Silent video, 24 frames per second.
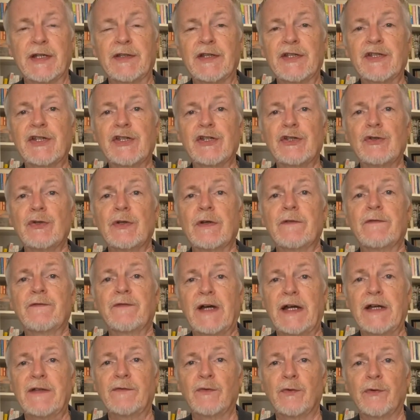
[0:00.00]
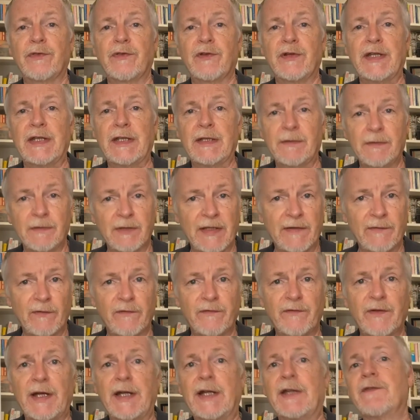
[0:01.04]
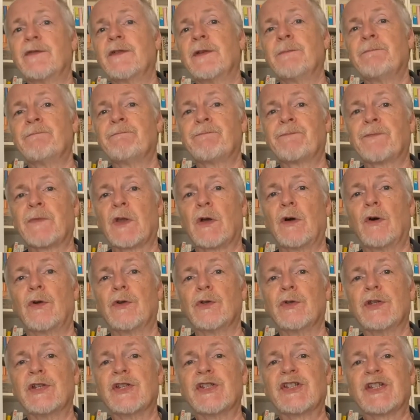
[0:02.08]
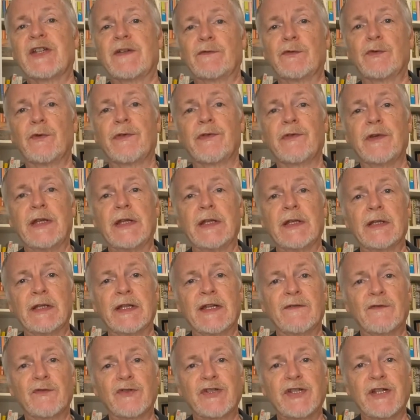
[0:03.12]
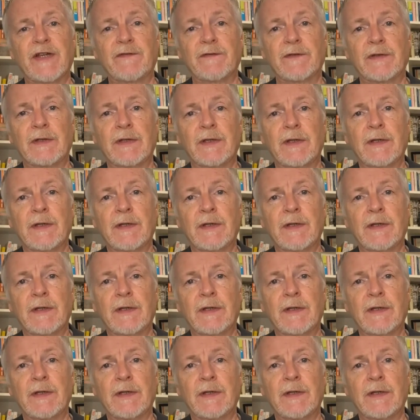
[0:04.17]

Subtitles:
And this is Unit 503, level 5, or Unit 703, level 7.